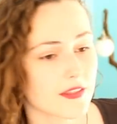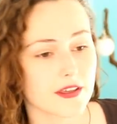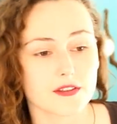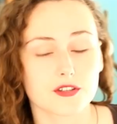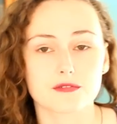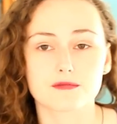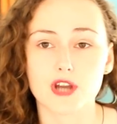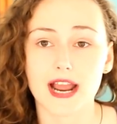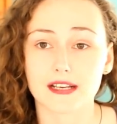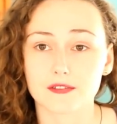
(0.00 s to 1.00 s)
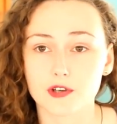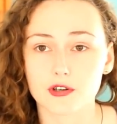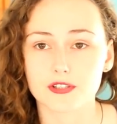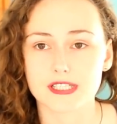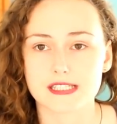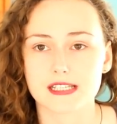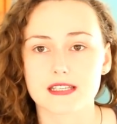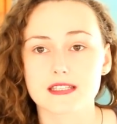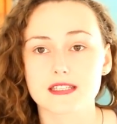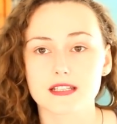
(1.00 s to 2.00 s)
The dragon of Colchis
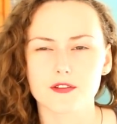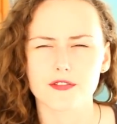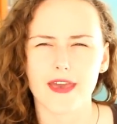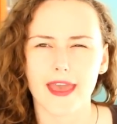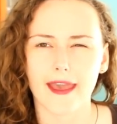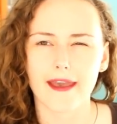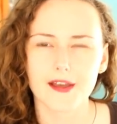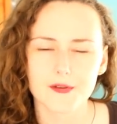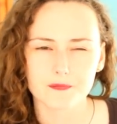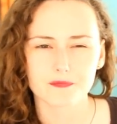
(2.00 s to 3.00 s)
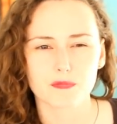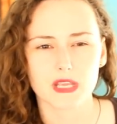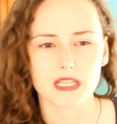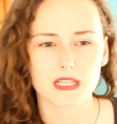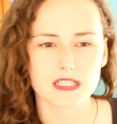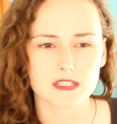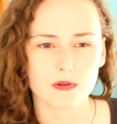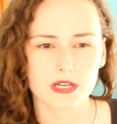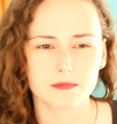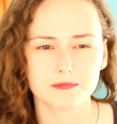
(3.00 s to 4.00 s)
is still there in this
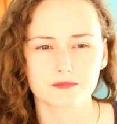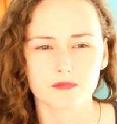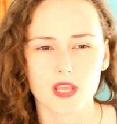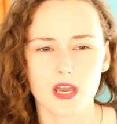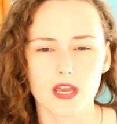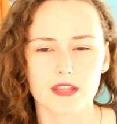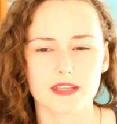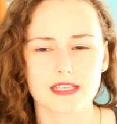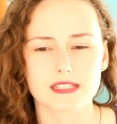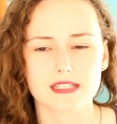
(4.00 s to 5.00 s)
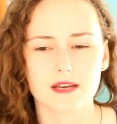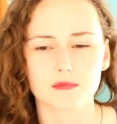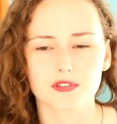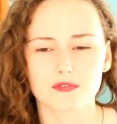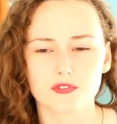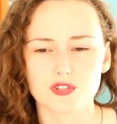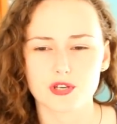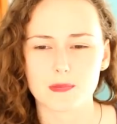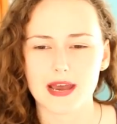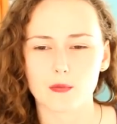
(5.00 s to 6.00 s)
one. There's some
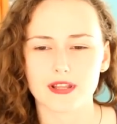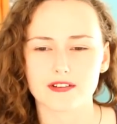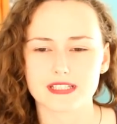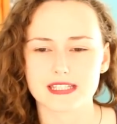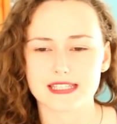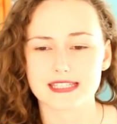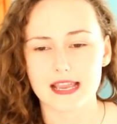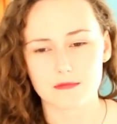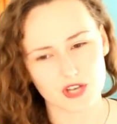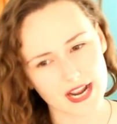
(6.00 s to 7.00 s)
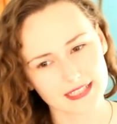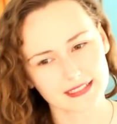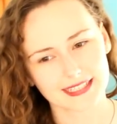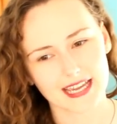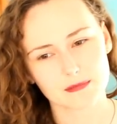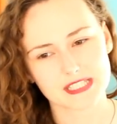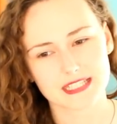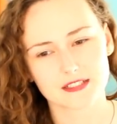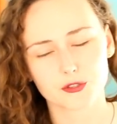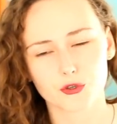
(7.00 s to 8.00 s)
confusion about whether it's the same dragon that Cadmus
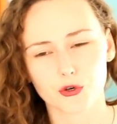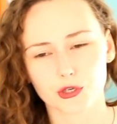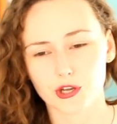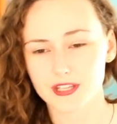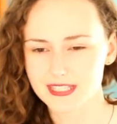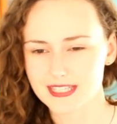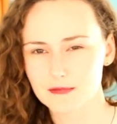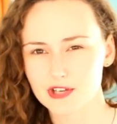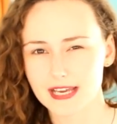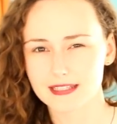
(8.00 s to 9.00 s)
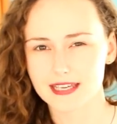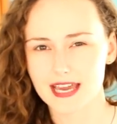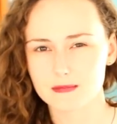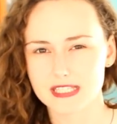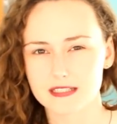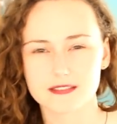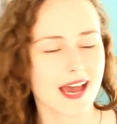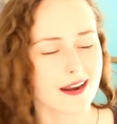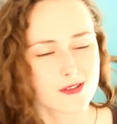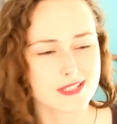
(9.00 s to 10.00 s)
killed or not the same dragon that Cadmus killed.
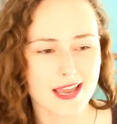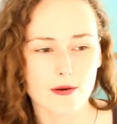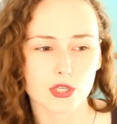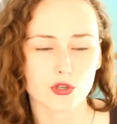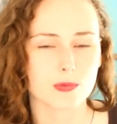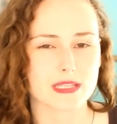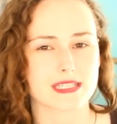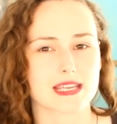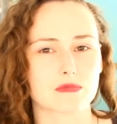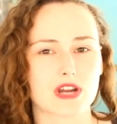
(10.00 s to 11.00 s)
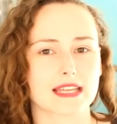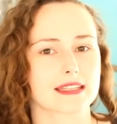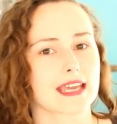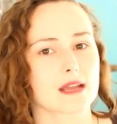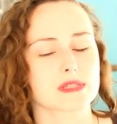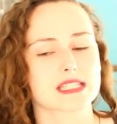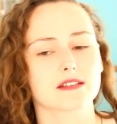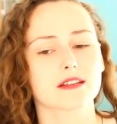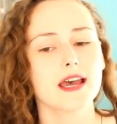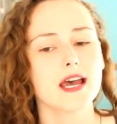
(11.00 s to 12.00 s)
I don't see how it could be the same dragon that Cadmus
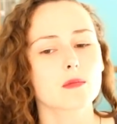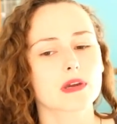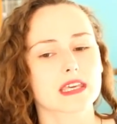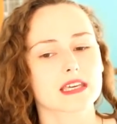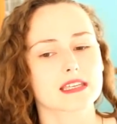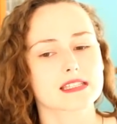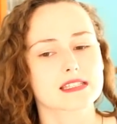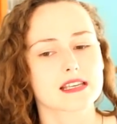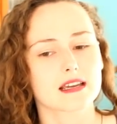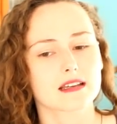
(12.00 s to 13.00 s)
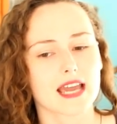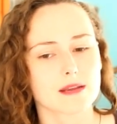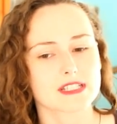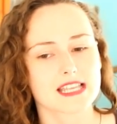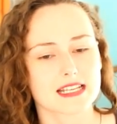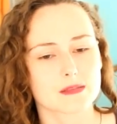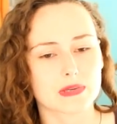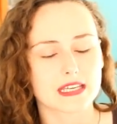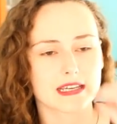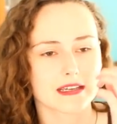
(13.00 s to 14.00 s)
killed, because Cadmus had to
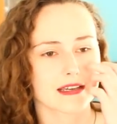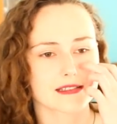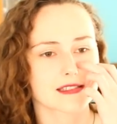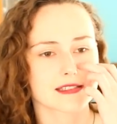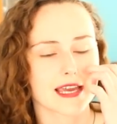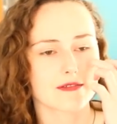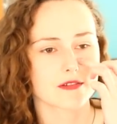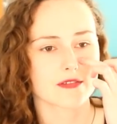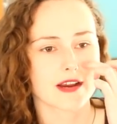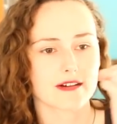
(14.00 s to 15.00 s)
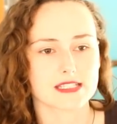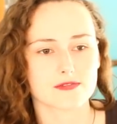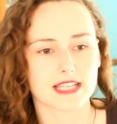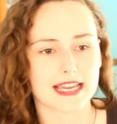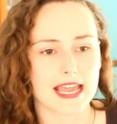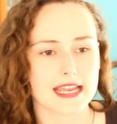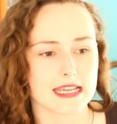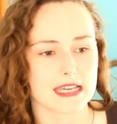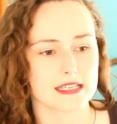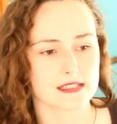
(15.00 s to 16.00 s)
be a slave of Ares for like 8
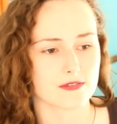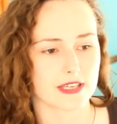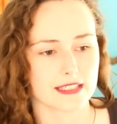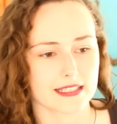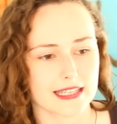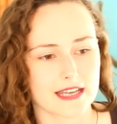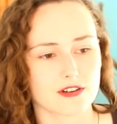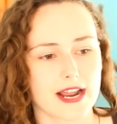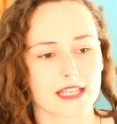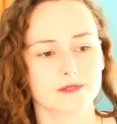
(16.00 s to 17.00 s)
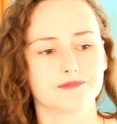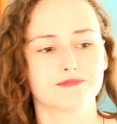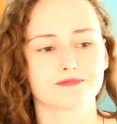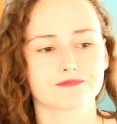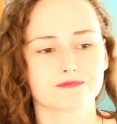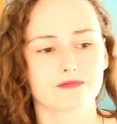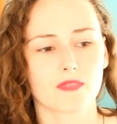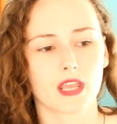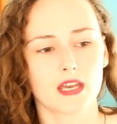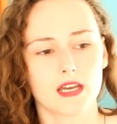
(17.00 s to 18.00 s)
years for killing that dragon. Mm.
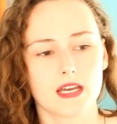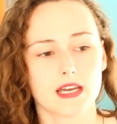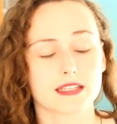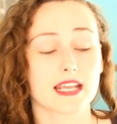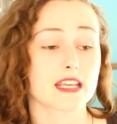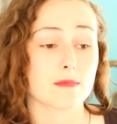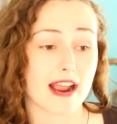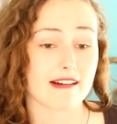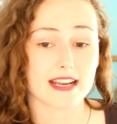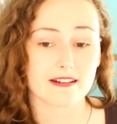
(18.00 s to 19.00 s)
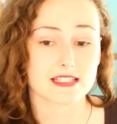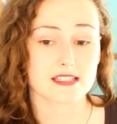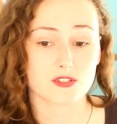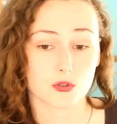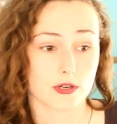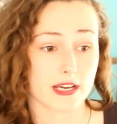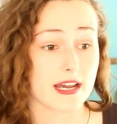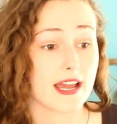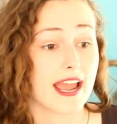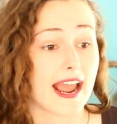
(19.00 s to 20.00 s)
And then he married Ares' daughter,
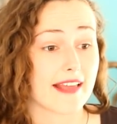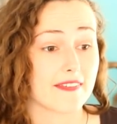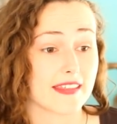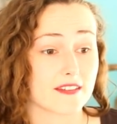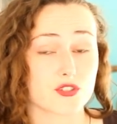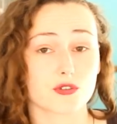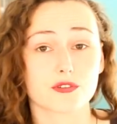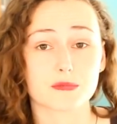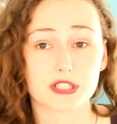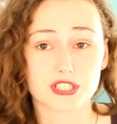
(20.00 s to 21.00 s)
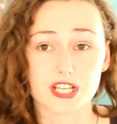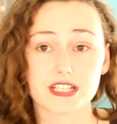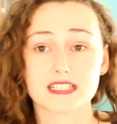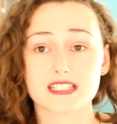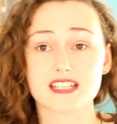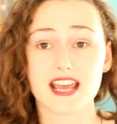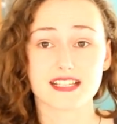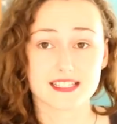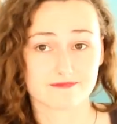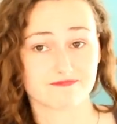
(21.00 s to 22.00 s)
and then the two of them got turned into
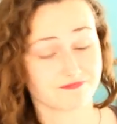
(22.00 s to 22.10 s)
snakes.